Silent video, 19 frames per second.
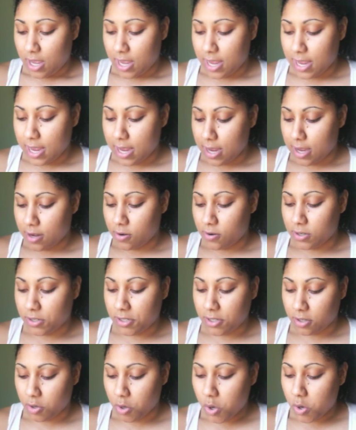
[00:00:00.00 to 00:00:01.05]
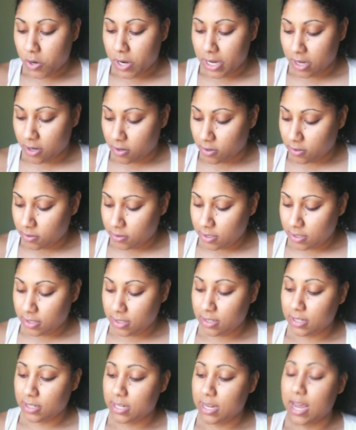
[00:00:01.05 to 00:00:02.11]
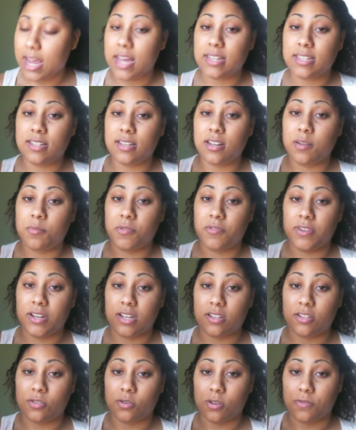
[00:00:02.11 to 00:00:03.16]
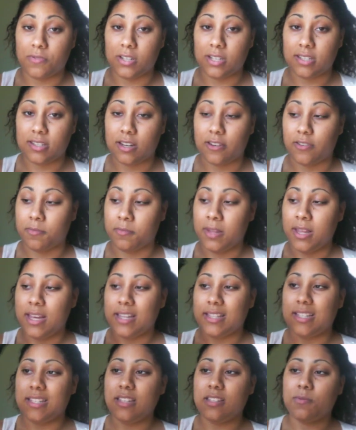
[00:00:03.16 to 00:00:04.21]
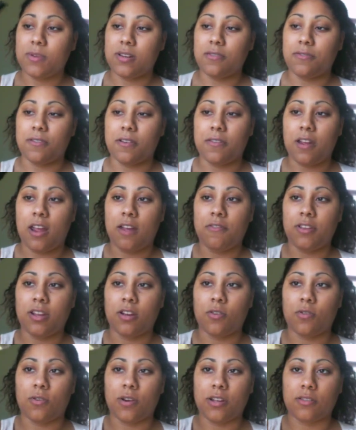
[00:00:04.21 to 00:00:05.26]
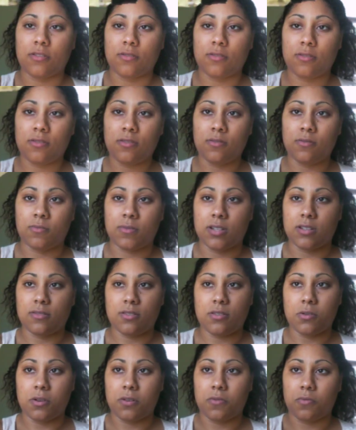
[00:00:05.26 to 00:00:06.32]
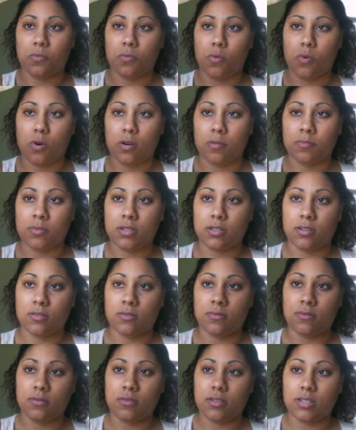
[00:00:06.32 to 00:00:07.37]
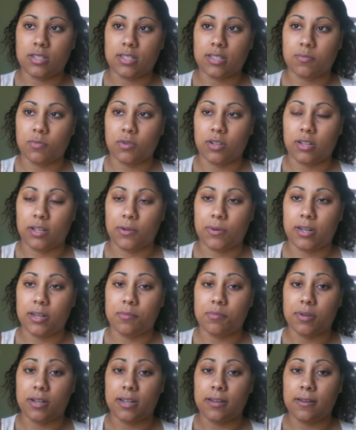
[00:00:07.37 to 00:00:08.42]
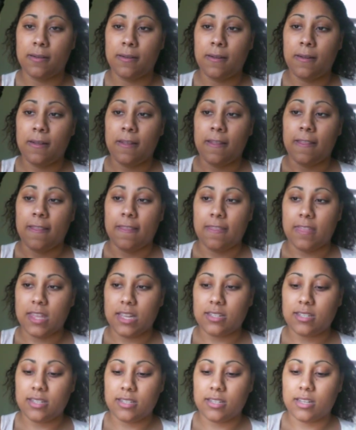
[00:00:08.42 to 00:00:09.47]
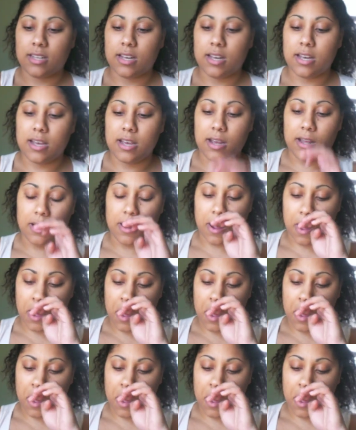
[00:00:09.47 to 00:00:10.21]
And onto the oils. Castor and Moringa Softening Serum. This is one of her heavier oils. Well, sort of warm, so it's more liquidy, but this is good.